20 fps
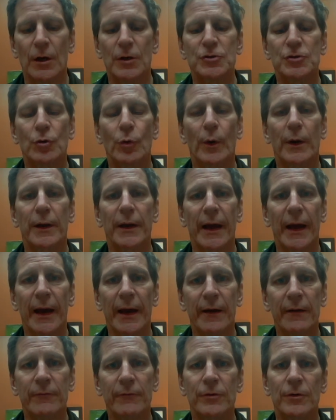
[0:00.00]
to
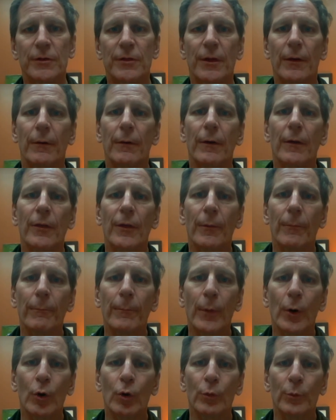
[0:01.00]
whatever the
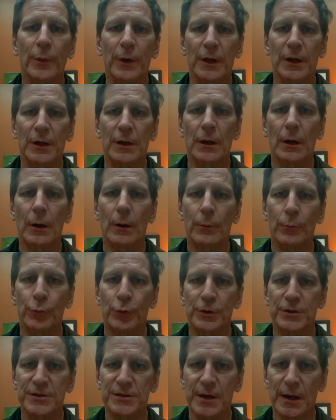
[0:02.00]
moment
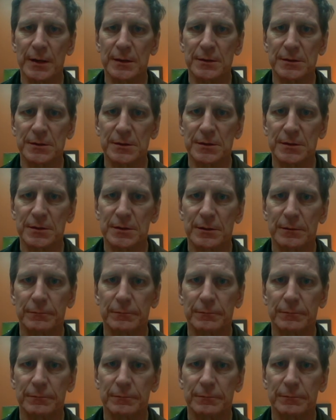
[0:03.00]
presents.